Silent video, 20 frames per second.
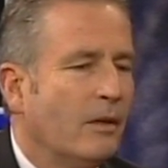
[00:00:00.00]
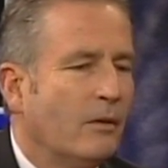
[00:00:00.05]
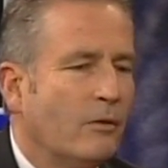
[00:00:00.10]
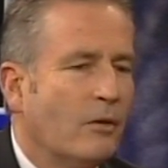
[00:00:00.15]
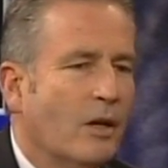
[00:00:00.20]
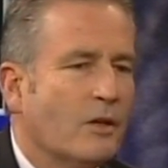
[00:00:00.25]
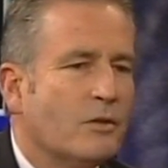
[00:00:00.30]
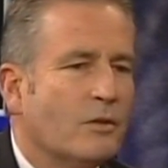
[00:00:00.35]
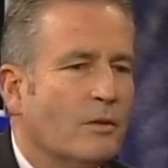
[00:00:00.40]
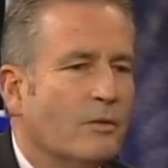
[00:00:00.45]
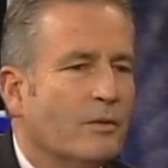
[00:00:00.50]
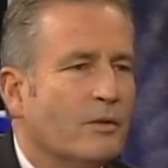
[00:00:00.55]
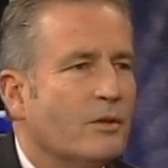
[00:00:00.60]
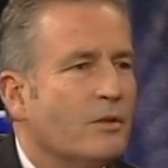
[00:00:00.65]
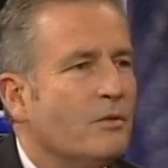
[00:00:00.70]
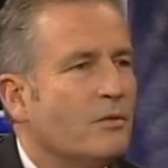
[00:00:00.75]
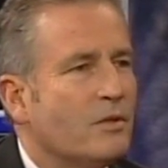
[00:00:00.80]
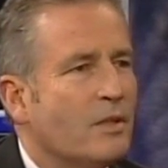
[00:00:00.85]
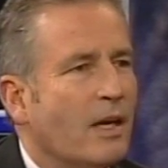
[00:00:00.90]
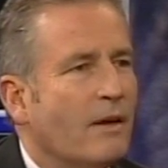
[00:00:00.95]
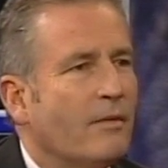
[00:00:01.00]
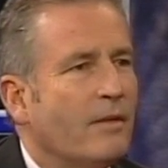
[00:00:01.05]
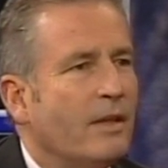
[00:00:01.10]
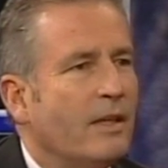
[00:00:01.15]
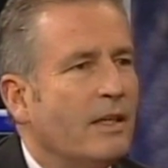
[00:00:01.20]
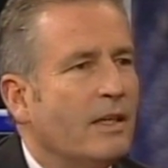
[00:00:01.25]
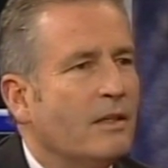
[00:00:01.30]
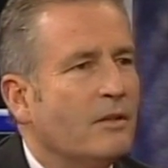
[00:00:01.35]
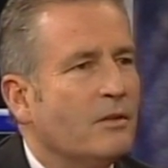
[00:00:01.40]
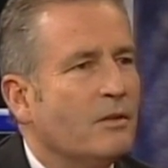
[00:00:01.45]
cross over
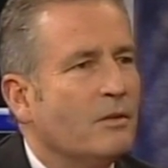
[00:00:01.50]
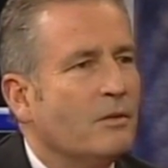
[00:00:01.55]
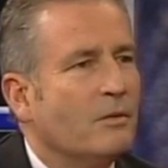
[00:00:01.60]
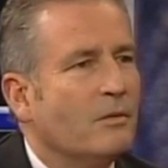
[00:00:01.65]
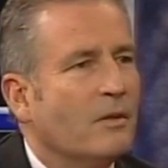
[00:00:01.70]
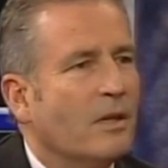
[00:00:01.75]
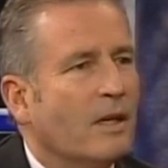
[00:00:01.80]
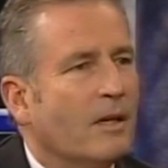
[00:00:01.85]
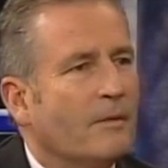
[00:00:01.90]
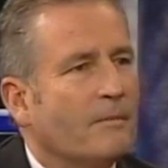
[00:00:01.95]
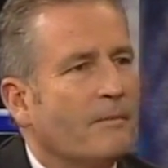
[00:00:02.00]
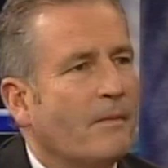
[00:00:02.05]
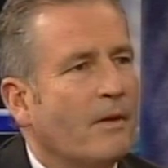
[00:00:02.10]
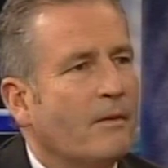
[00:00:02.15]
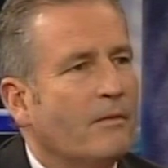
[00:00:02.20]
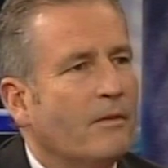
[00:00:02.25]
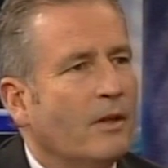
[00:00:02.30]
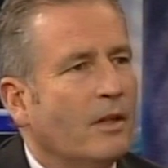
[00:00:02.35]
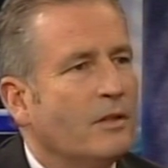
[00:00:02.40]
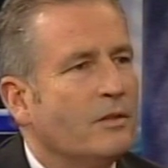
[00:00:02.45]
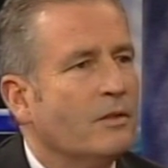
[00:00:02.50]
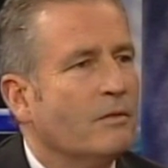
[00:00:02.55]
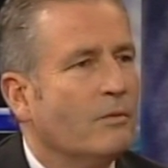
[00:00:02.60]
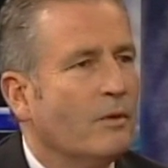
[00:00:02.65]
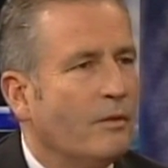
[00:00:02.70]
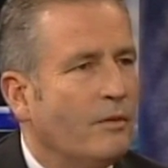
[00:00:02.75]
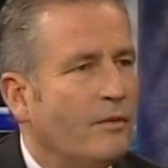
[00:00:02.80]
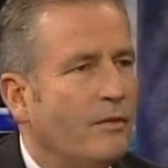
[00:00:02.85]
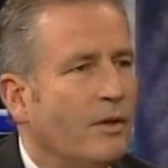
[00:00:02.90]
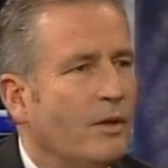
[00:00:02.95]
270 into village of
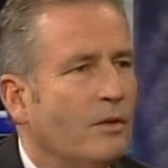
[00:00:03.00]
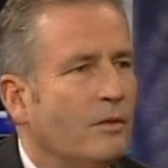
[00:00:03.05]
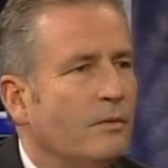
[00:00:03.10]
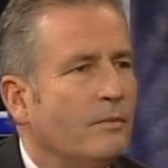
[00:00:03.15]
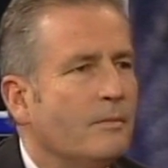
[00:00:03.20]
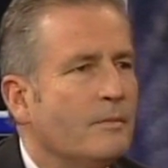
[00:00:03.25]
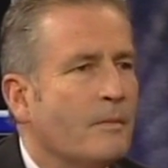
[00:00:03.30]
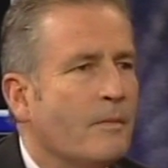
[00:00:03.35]
Riverview,